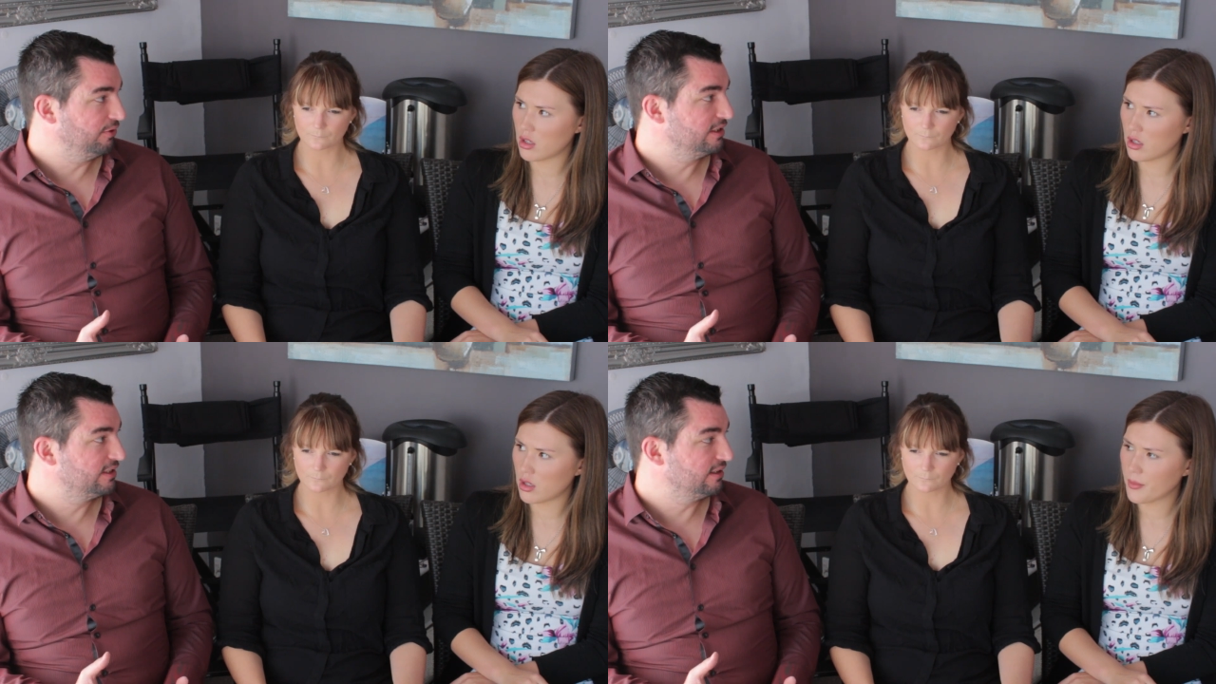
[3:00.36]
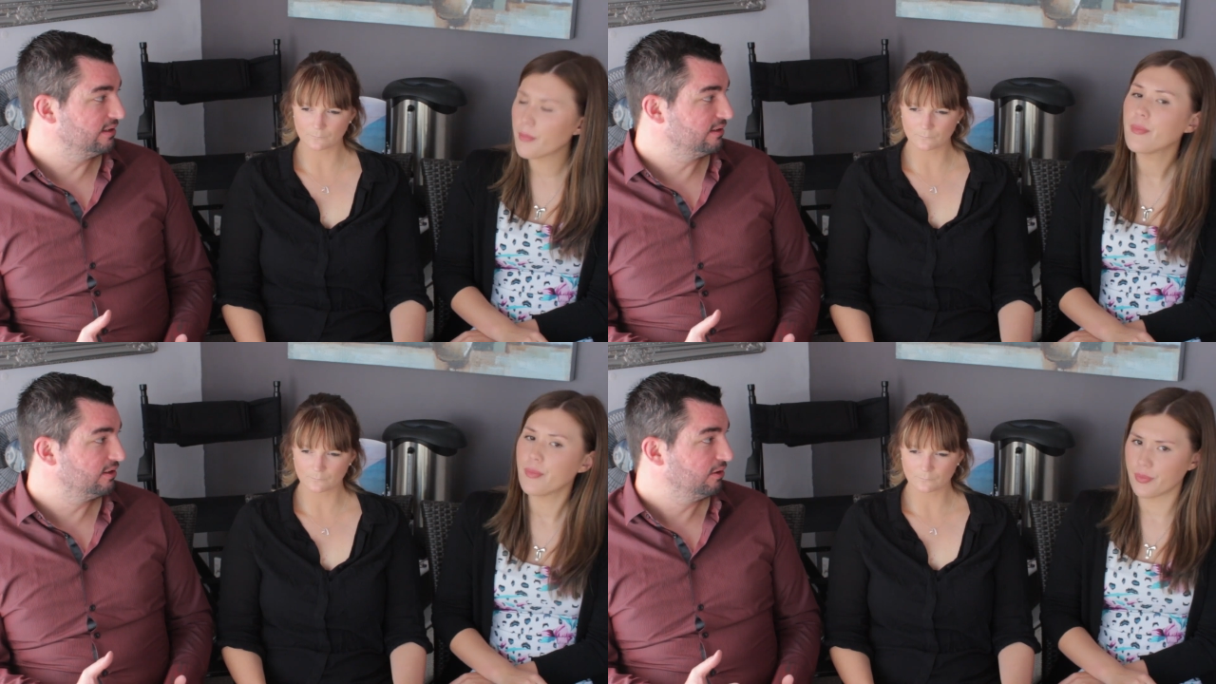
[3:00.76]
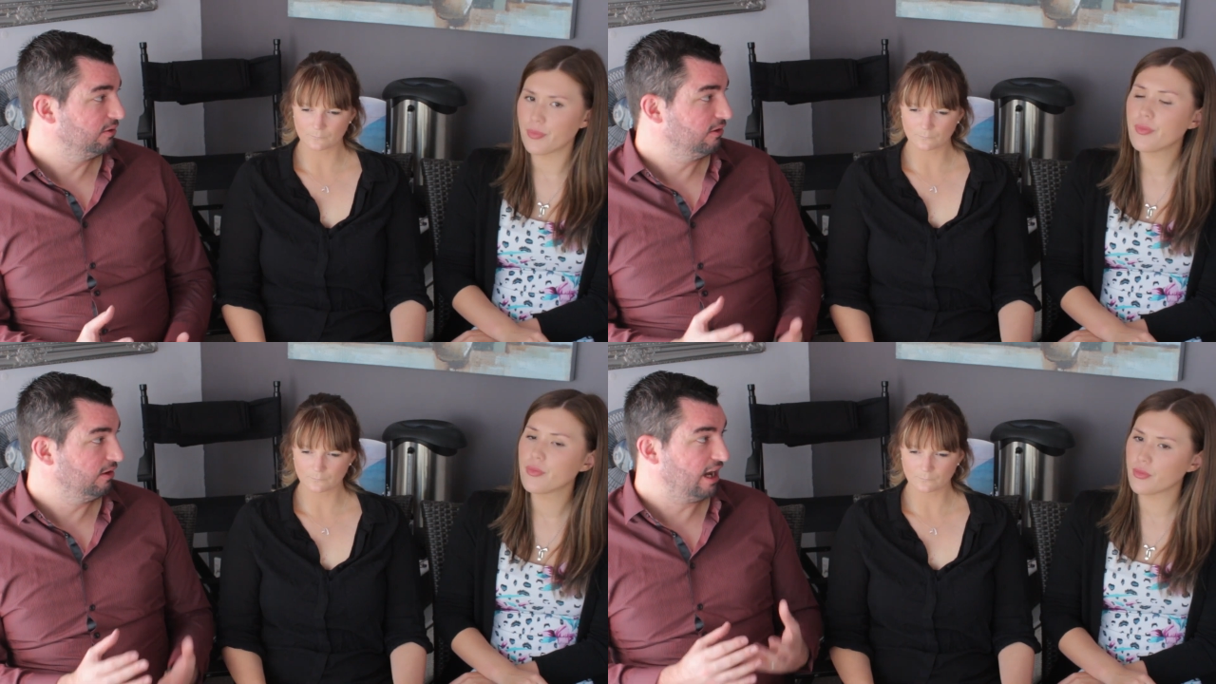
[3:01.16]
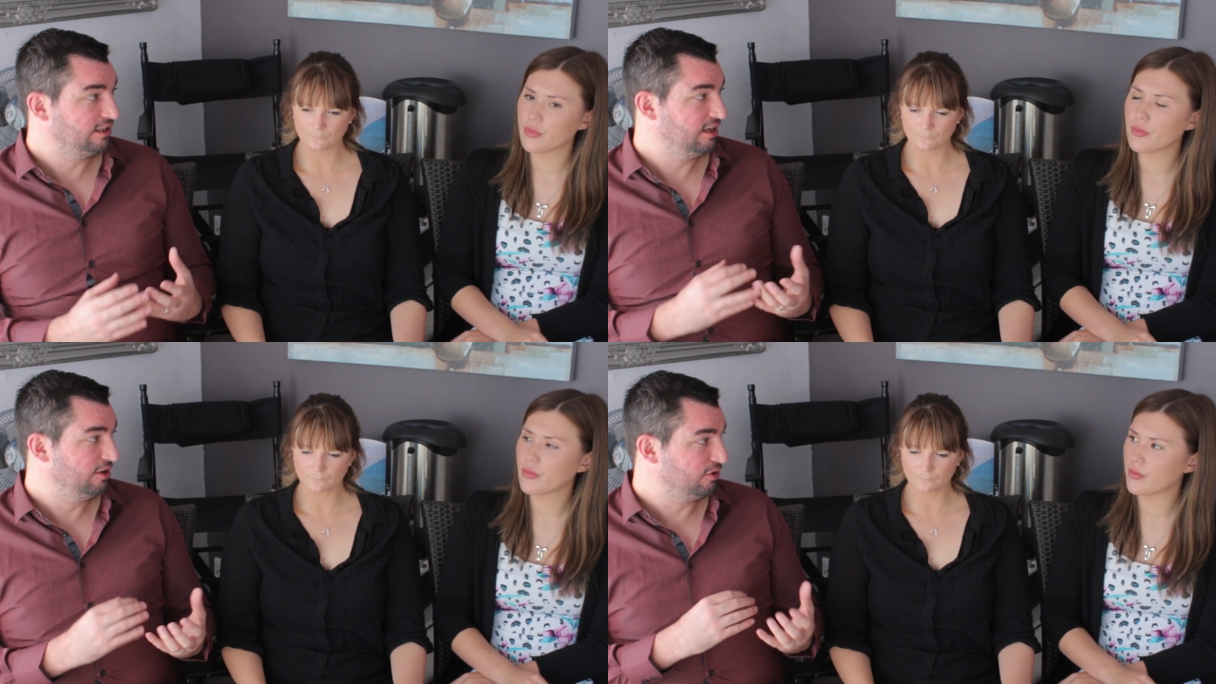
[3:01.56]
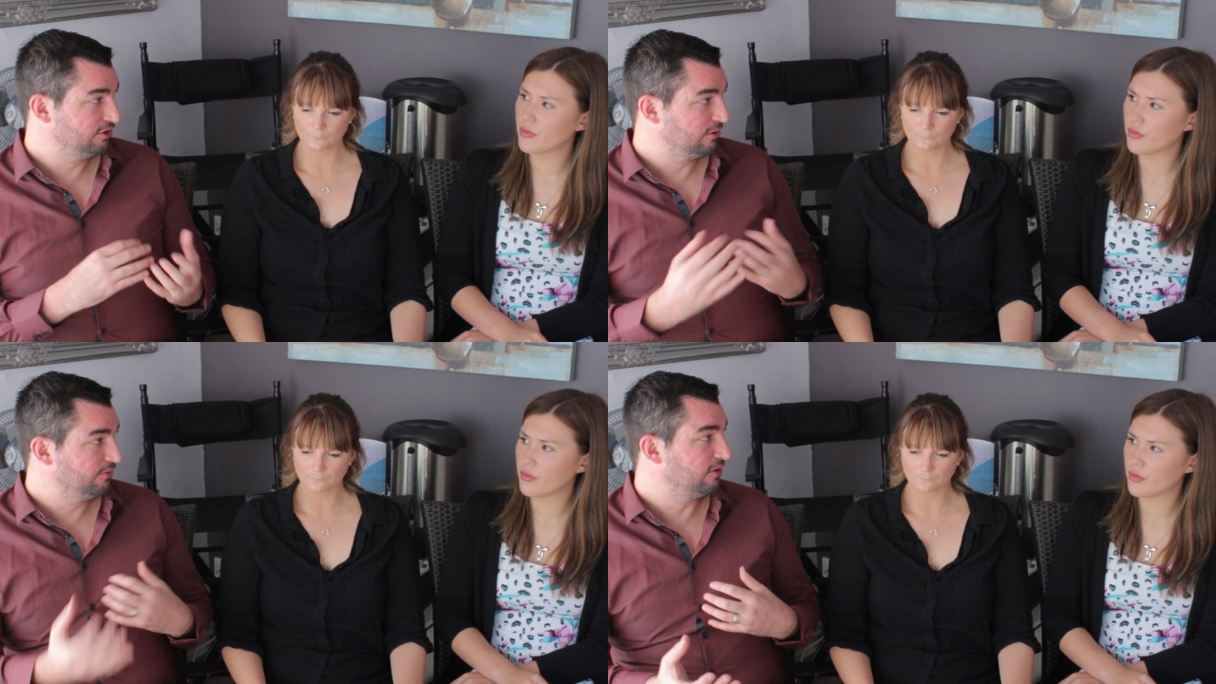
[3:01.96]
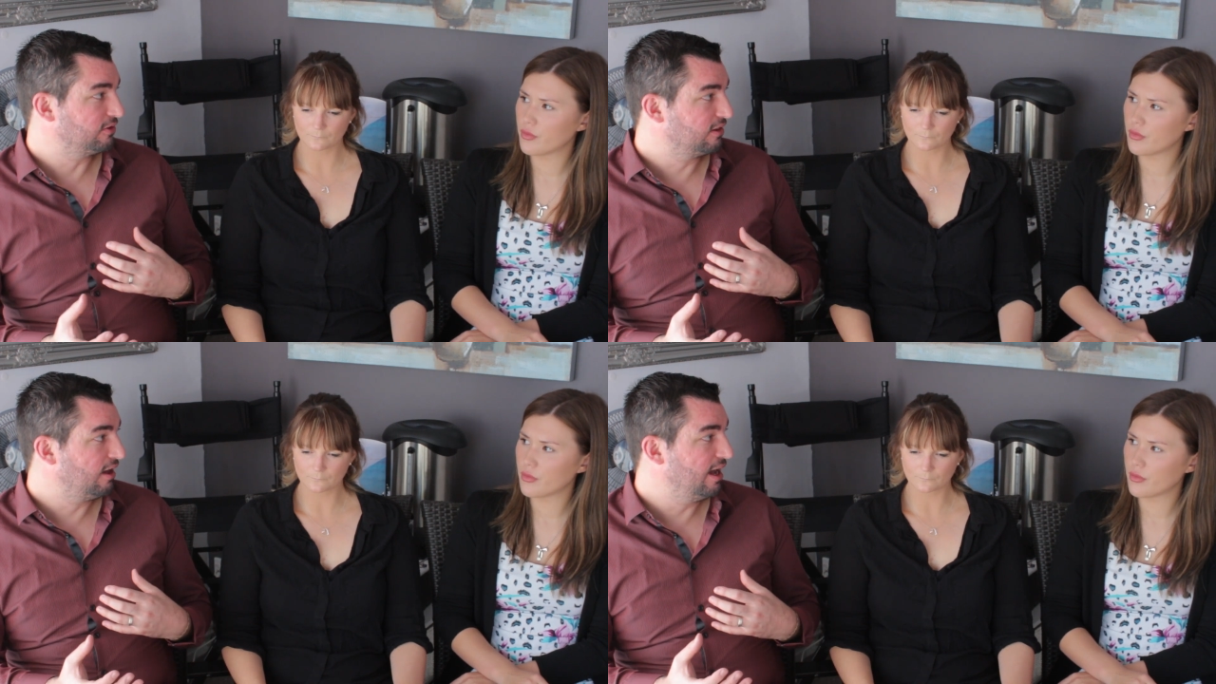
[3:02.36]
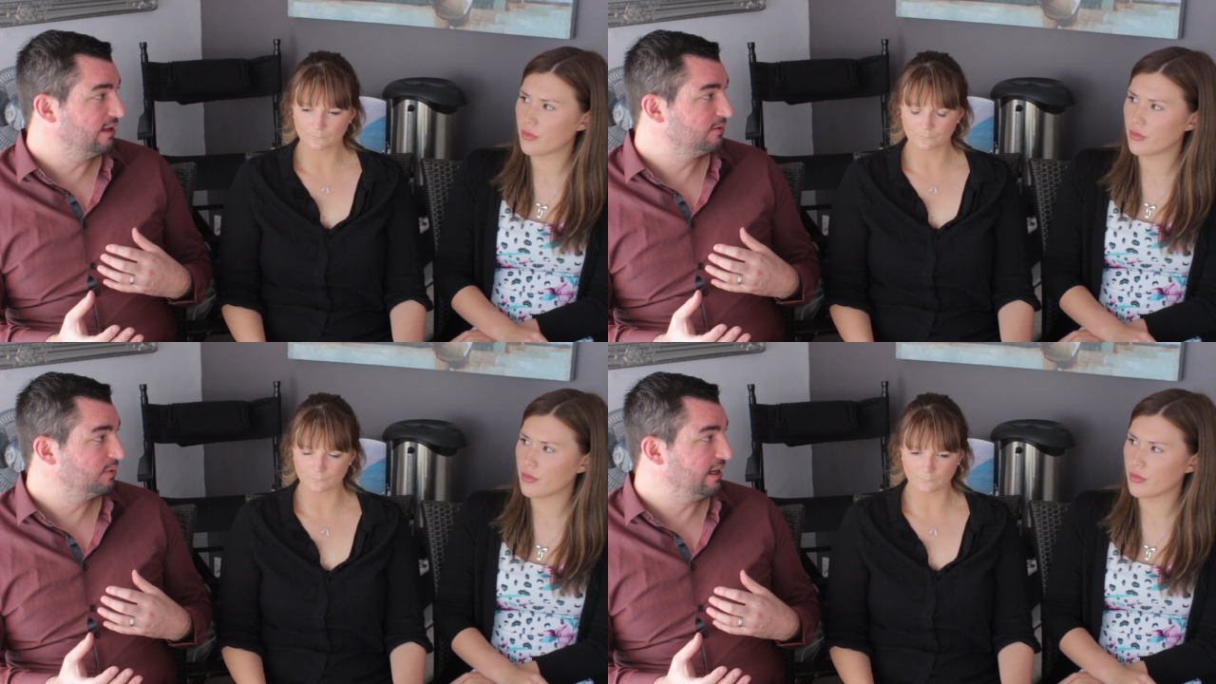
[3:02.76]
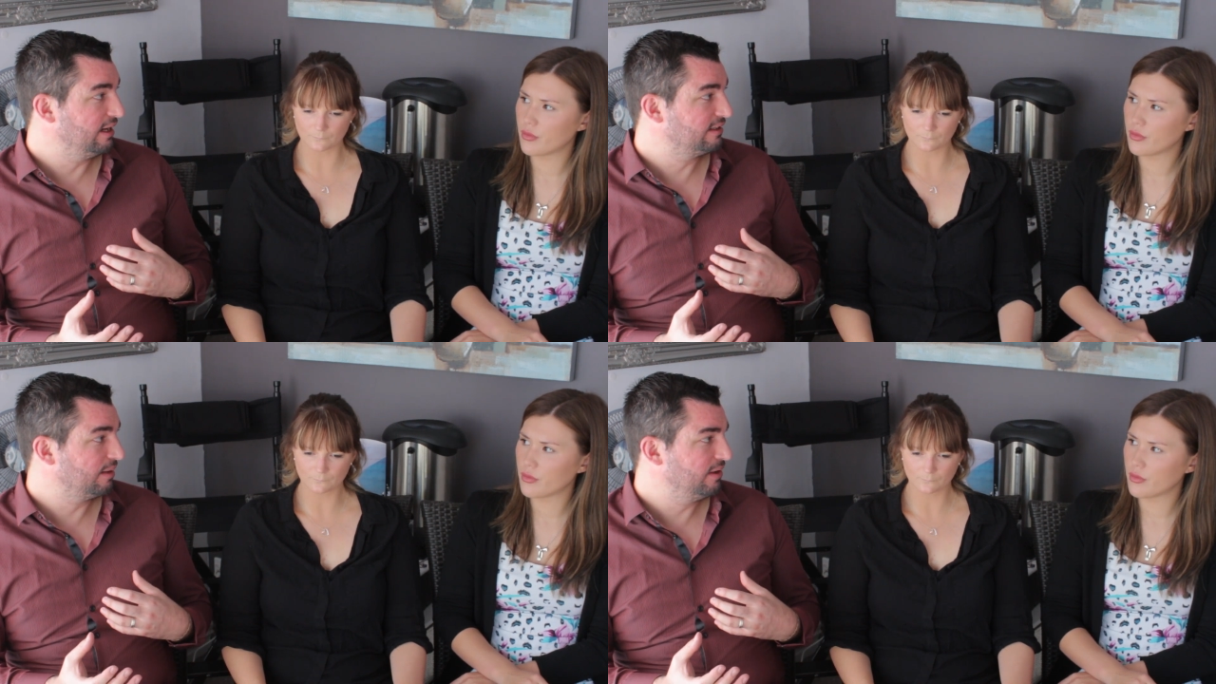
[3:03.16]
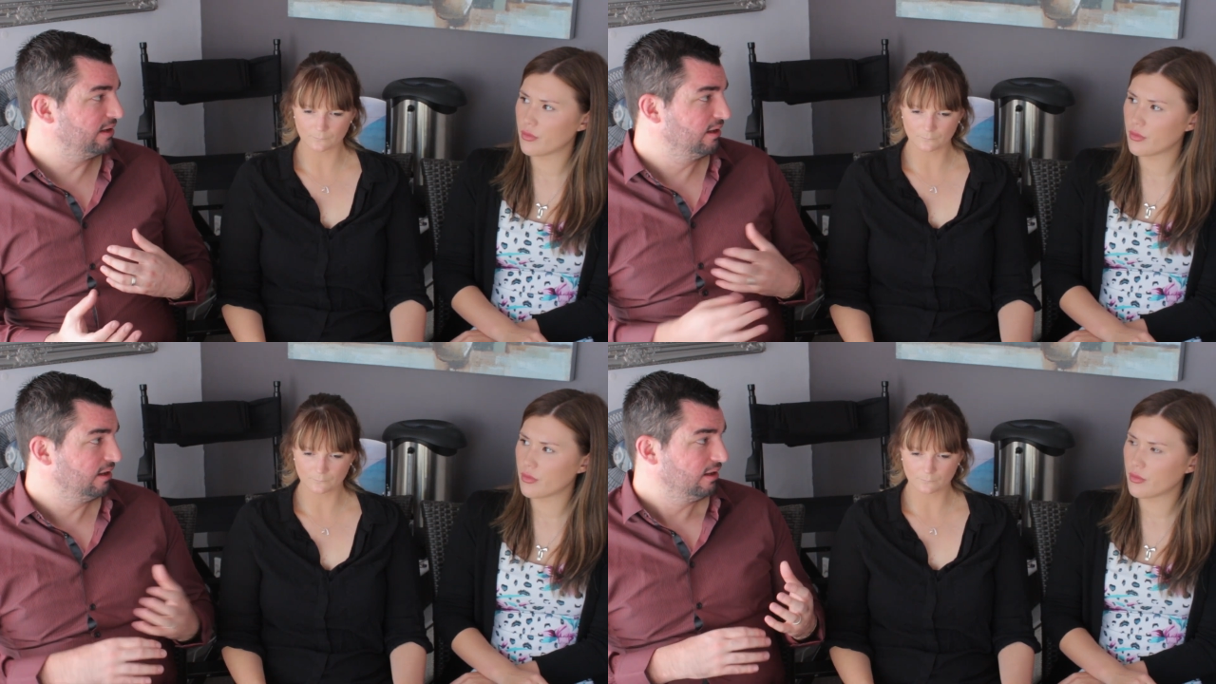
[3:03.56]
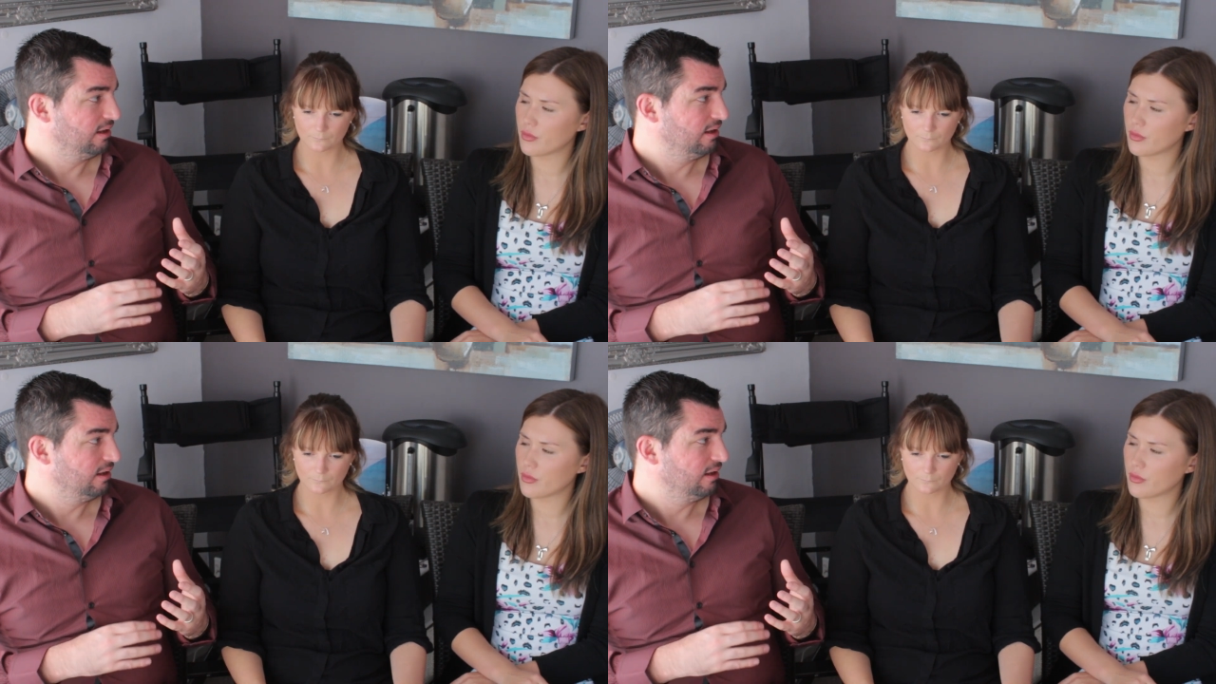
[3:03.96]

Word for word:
Speaker 1: in your incidents is actually acknowledging with those clients when mm. they next come in.